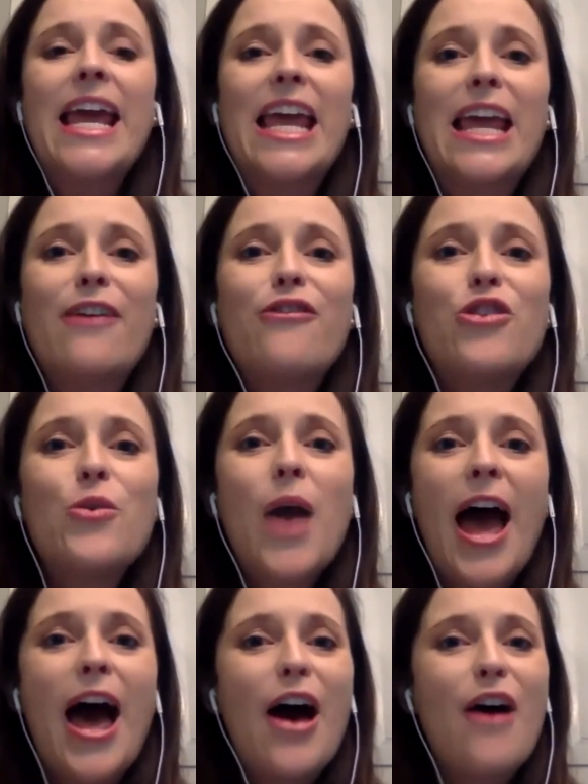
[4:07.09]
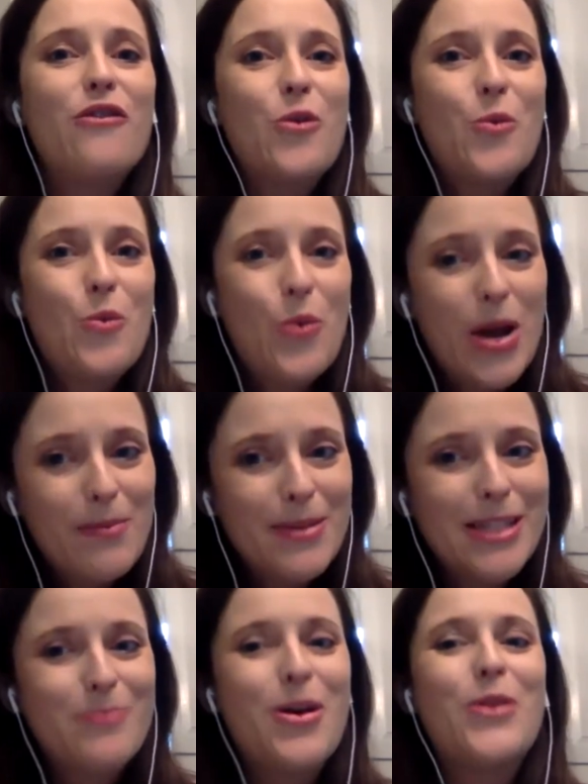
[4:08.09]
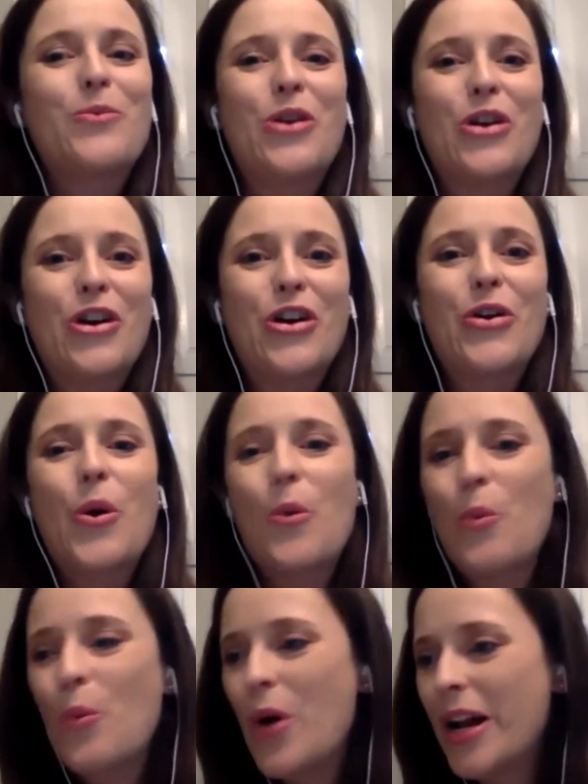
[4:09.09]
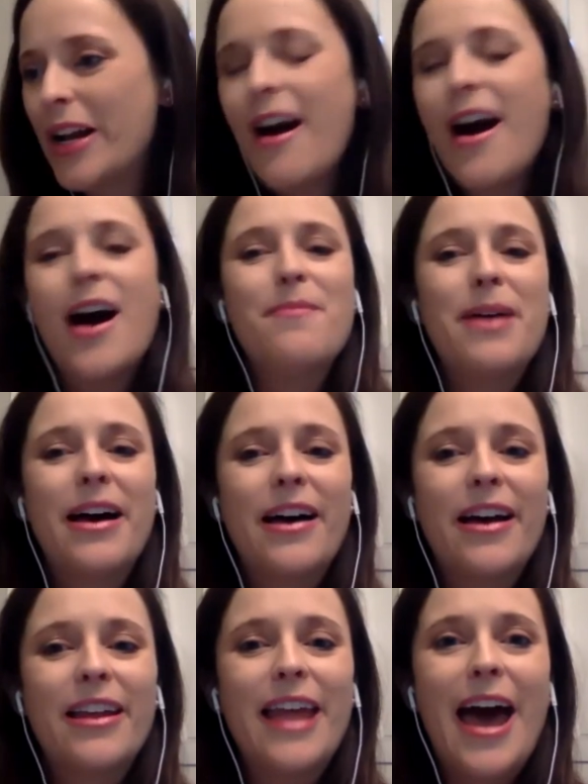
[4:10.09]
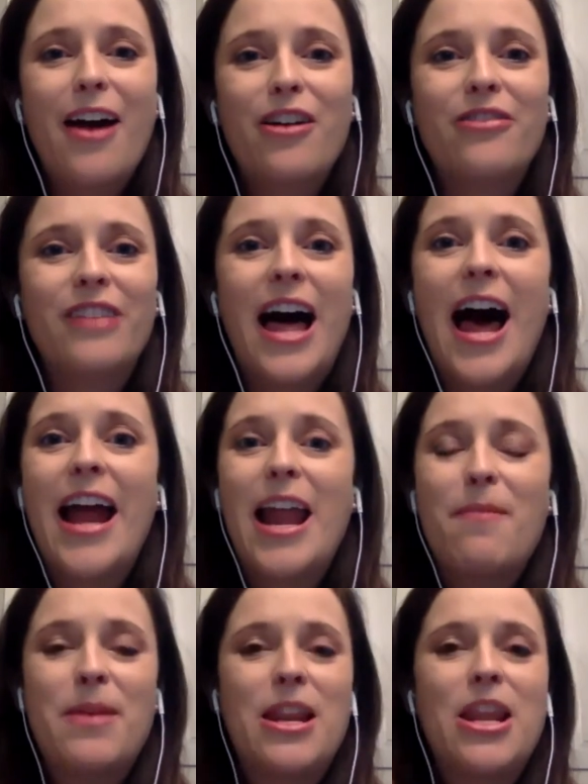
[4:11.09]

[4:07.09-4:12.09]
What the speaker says: If you have one misspelled word, one comma out of line, I mean,